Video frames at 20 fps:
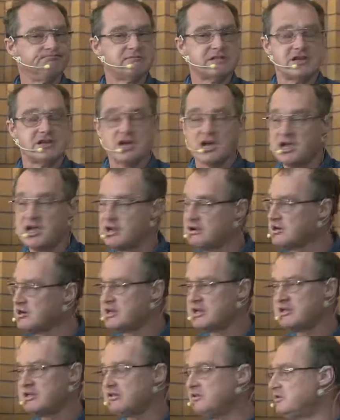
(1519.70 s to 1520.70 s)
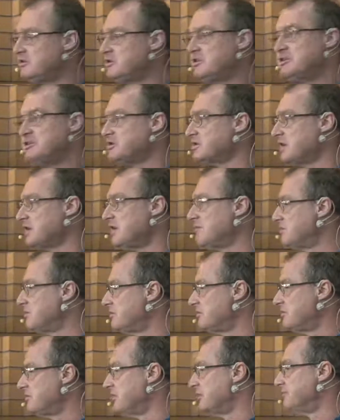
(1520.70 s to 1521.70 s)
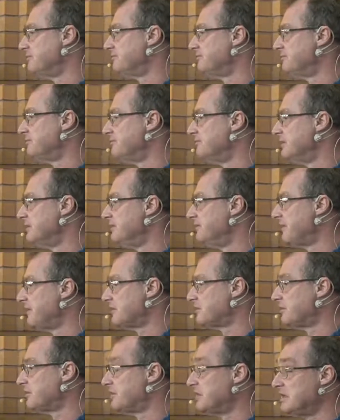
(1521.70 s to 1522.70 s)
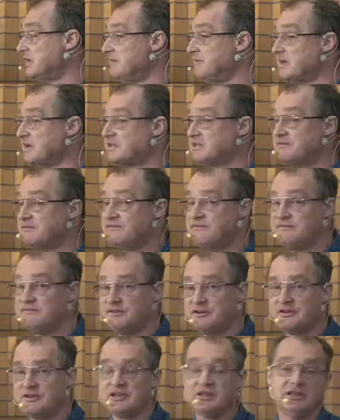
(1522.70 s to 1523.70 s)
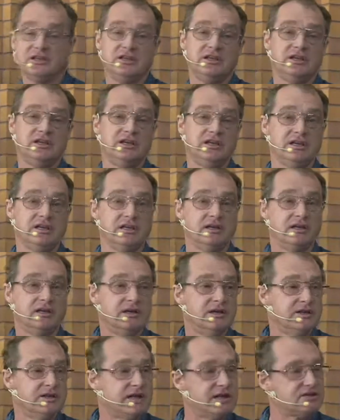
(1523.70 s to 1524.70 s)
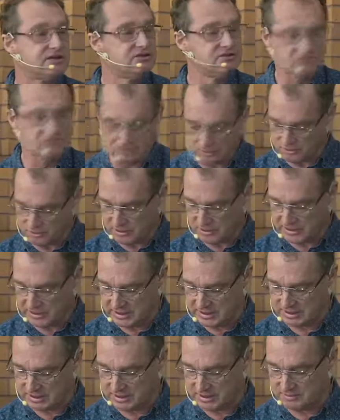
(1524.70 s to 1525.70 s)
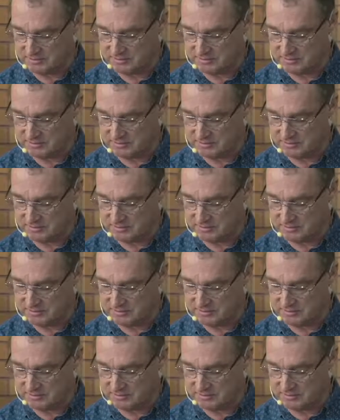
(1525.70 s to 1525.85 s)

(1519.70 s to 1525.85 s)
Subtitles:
And I don't think Jesus came to do that. In fact, I think he makes it very clear here that's not why he came.